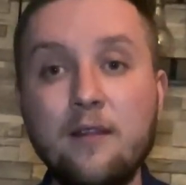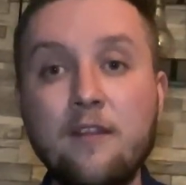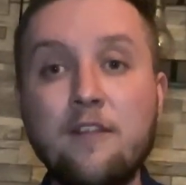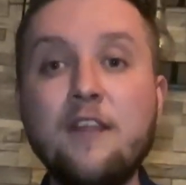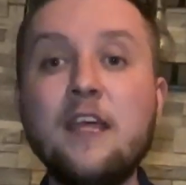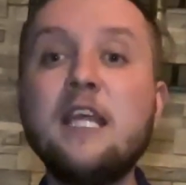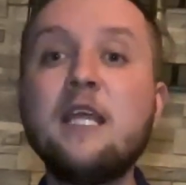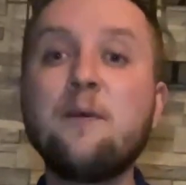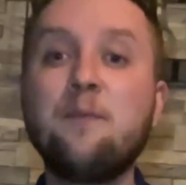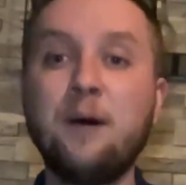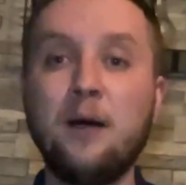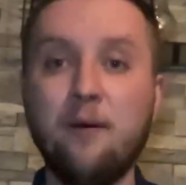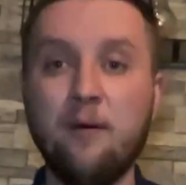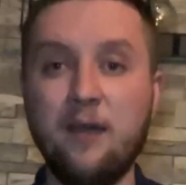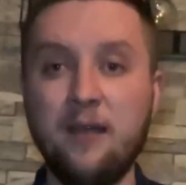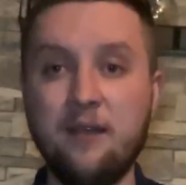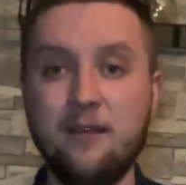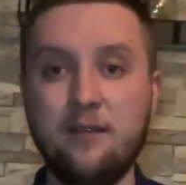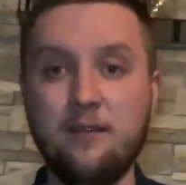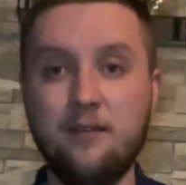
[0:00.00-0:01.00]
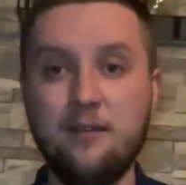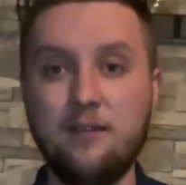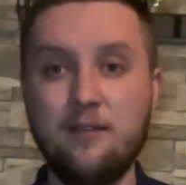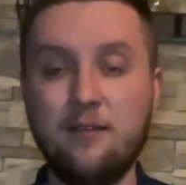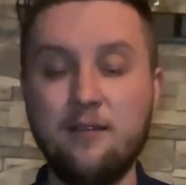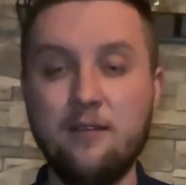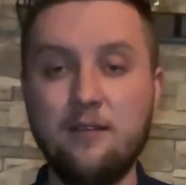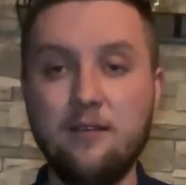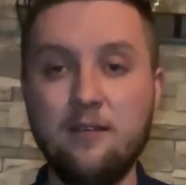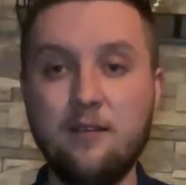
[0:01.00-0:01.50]
Think about it.
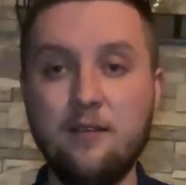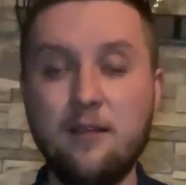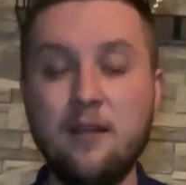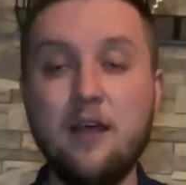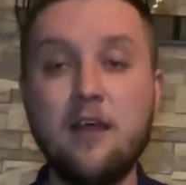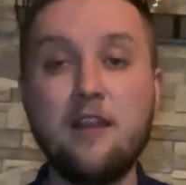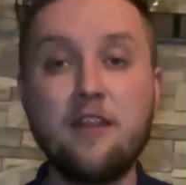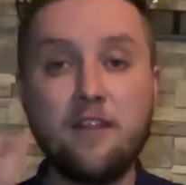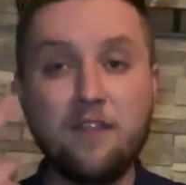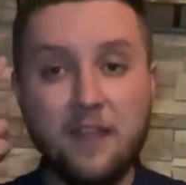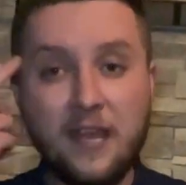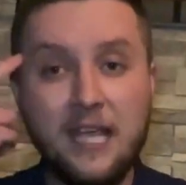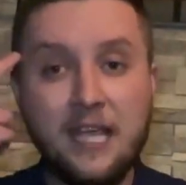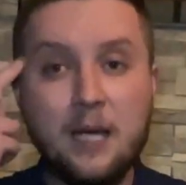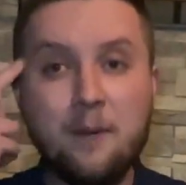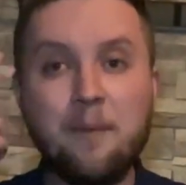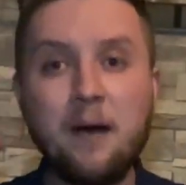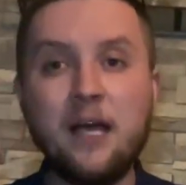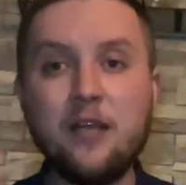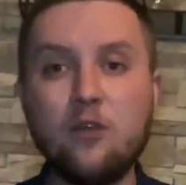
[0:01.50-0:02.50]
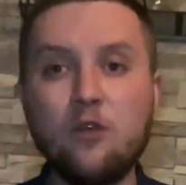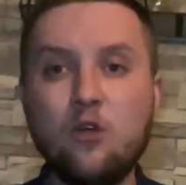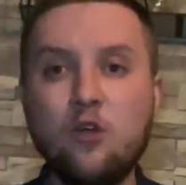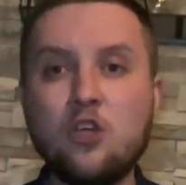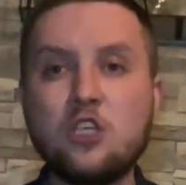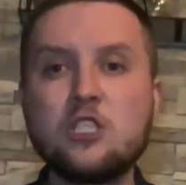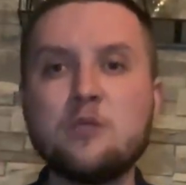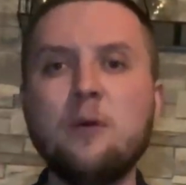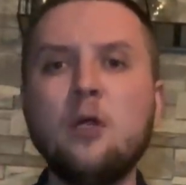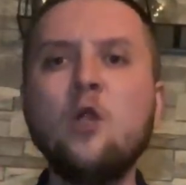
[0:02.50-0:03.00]
Think about your
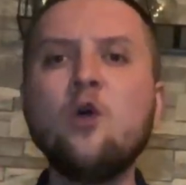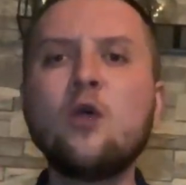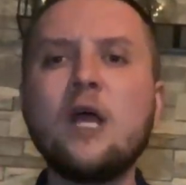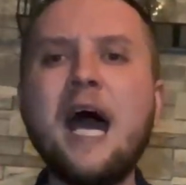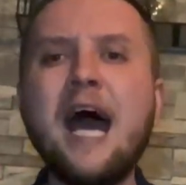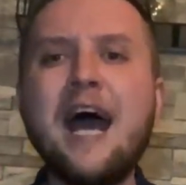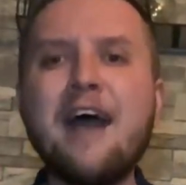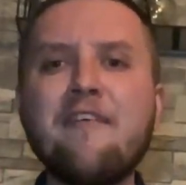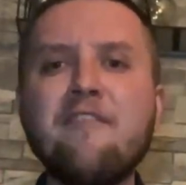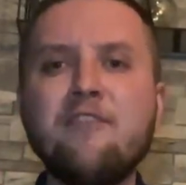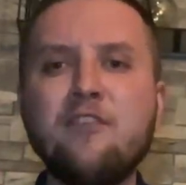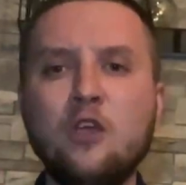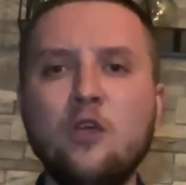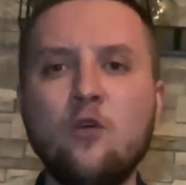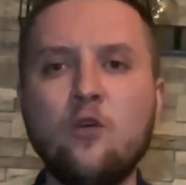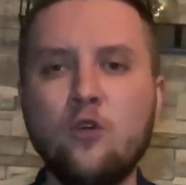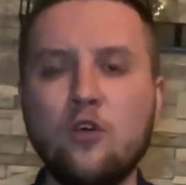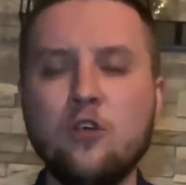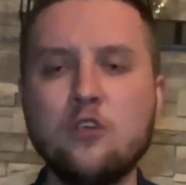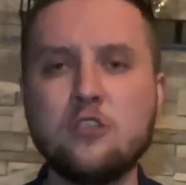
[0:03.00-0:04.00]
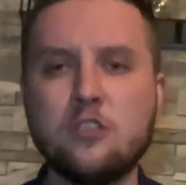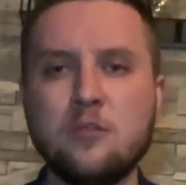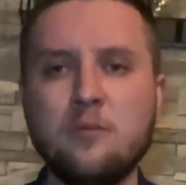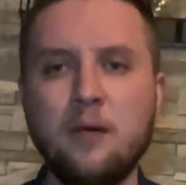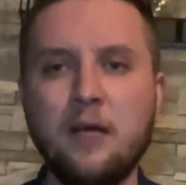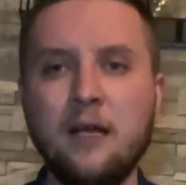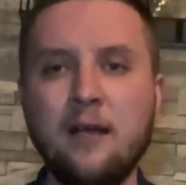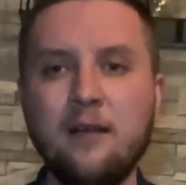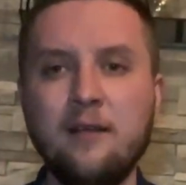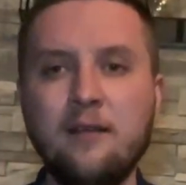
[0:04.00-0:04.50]
customer. Look after your
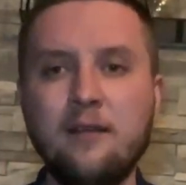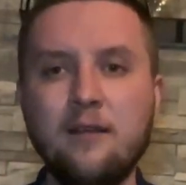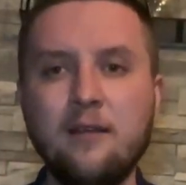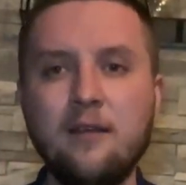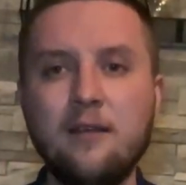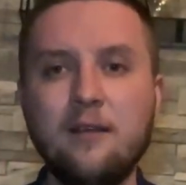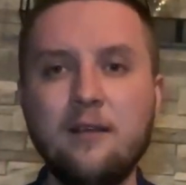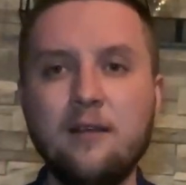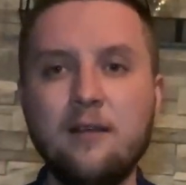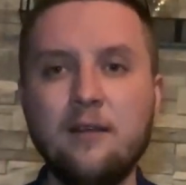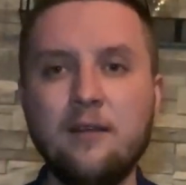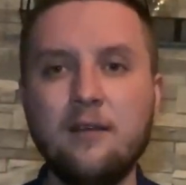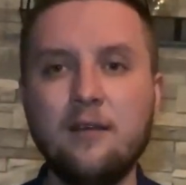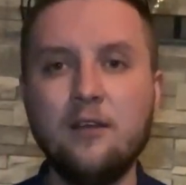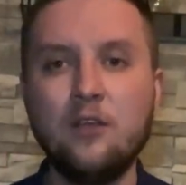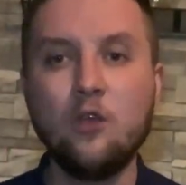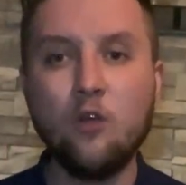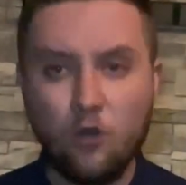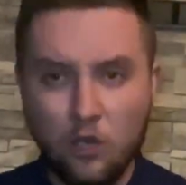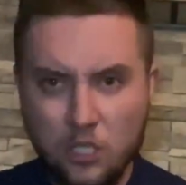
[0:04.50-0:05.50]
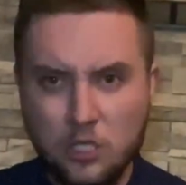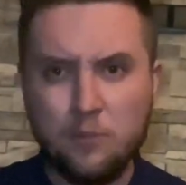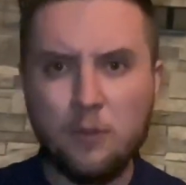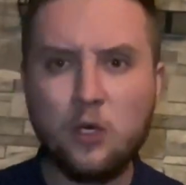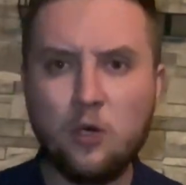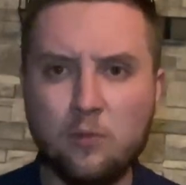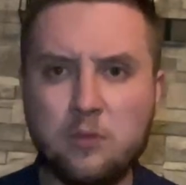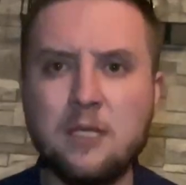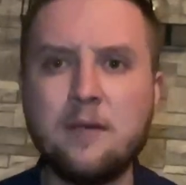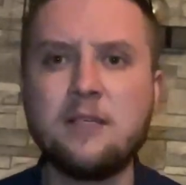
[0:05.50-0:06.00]
customer. Your customer
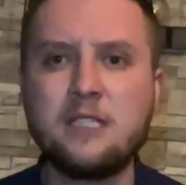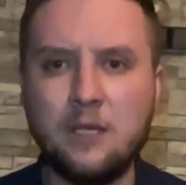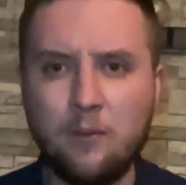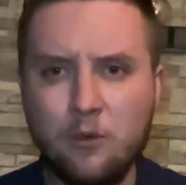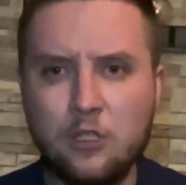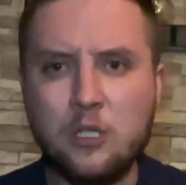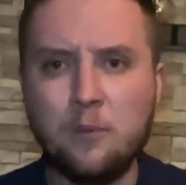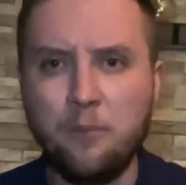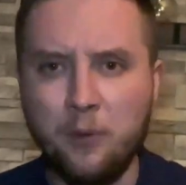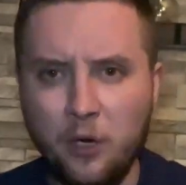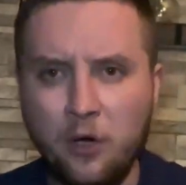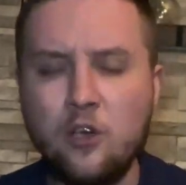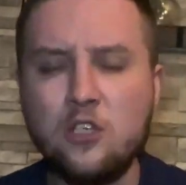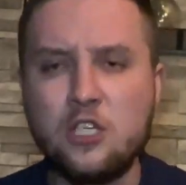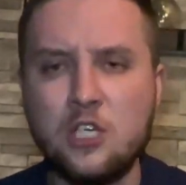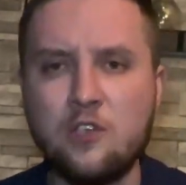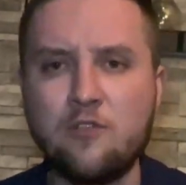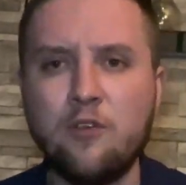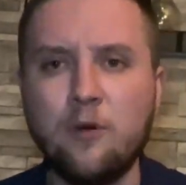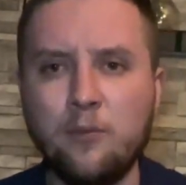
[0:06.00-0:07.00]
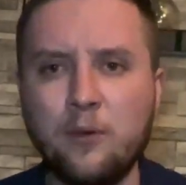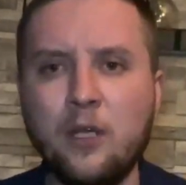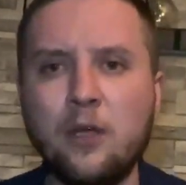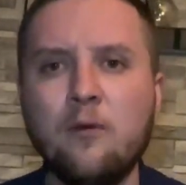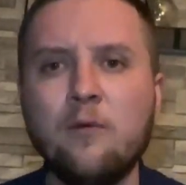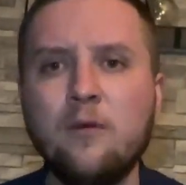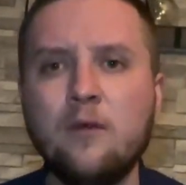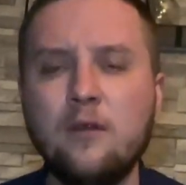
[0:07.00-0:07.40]
comes in because they want to purchase from you.